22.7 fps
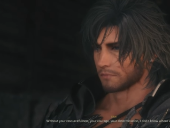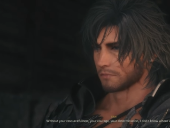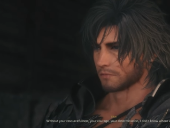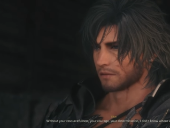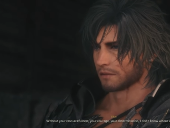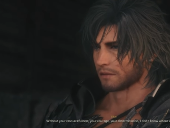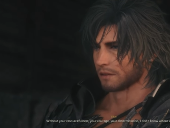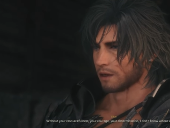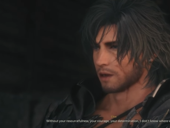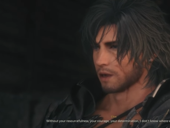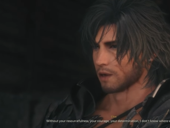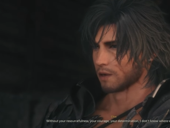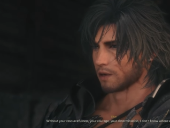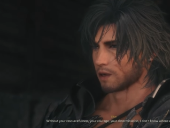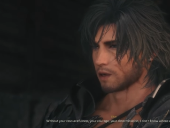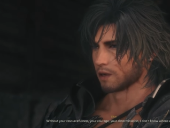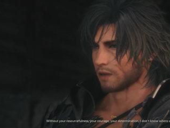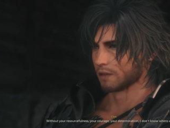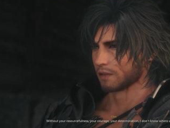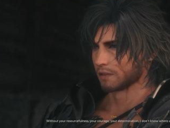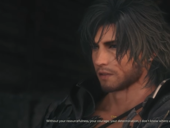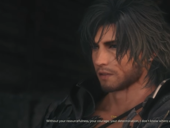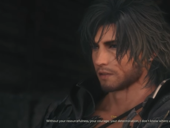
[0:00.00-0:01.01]
your
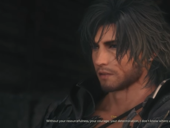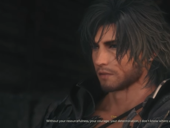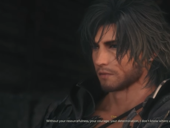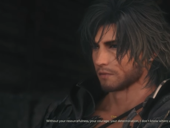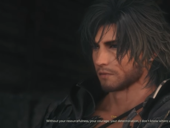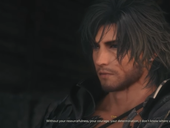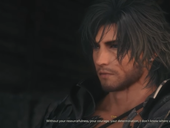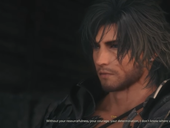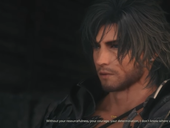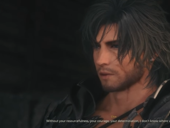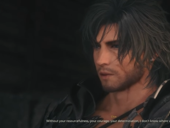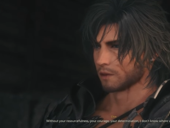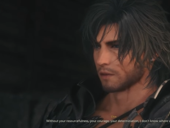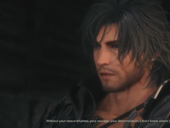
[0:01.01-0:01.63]
courage, your